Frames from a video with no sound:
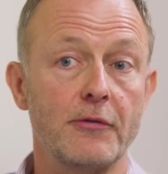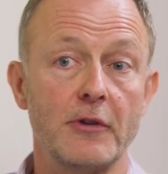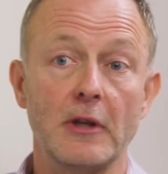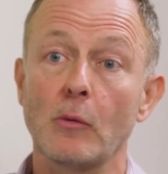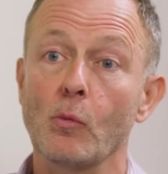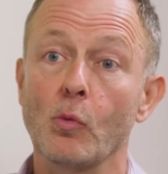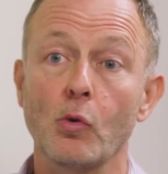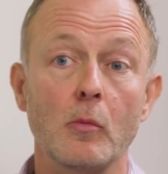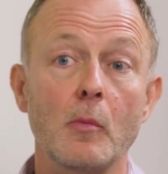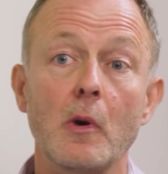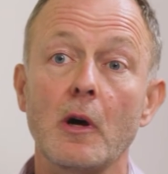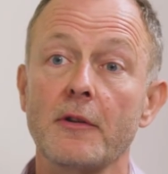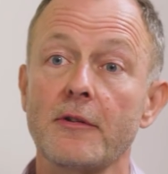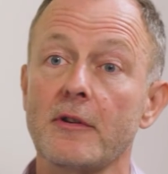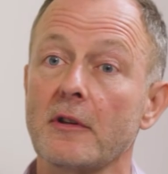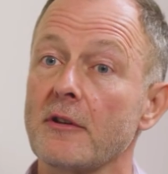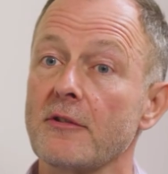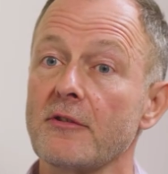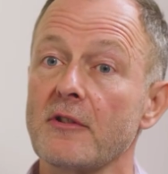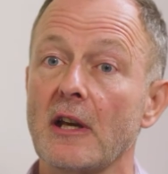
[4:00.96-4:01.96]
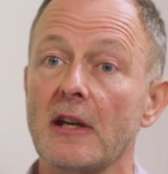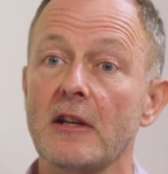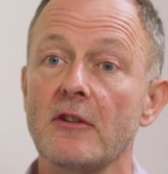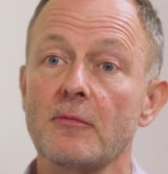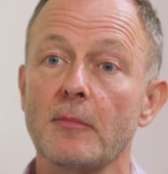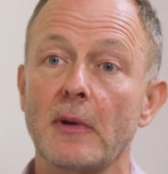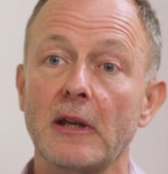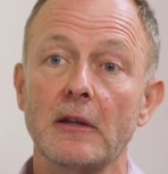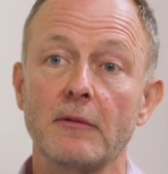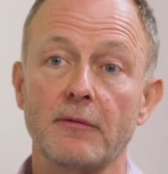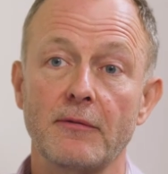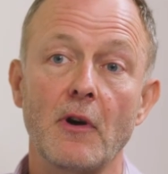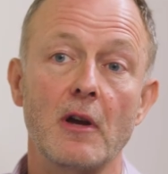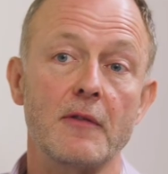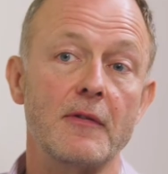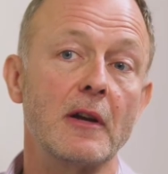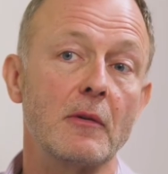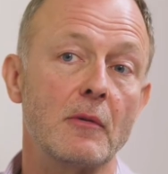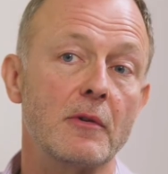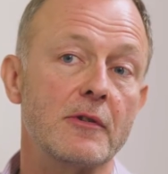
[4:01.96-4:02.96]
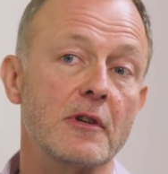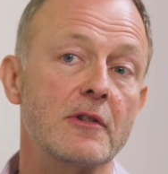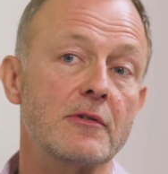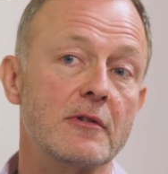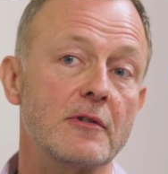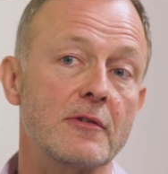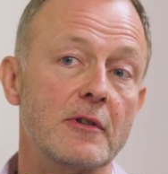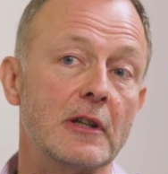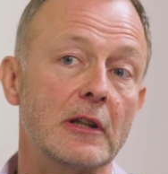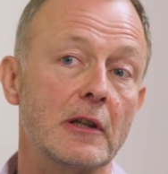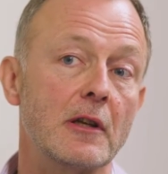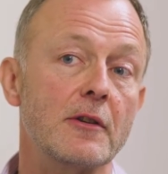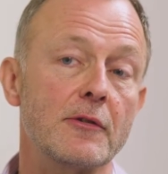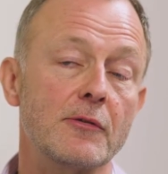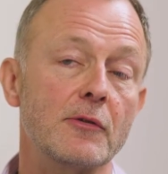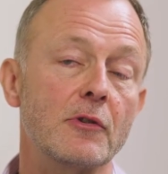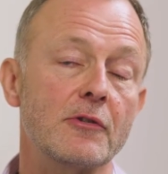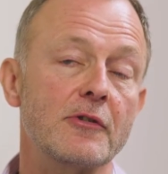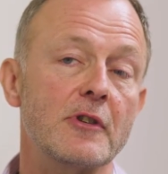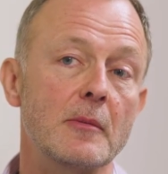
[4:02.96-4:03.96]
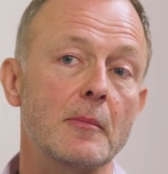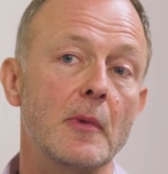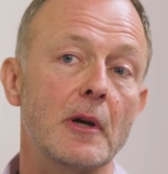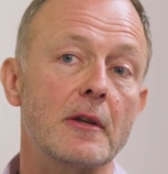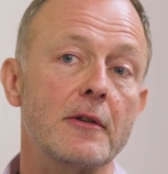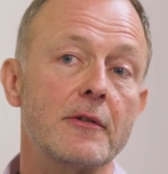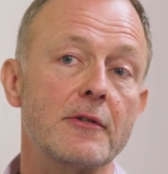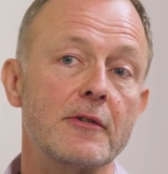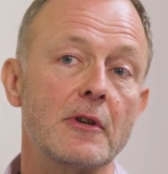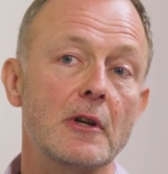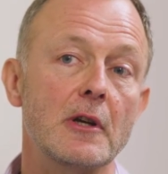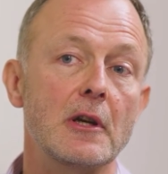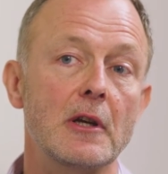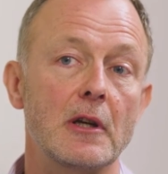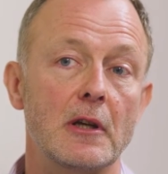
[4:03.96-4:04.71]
seen Walmart in the States make 5 acquisitions in the last 14 months,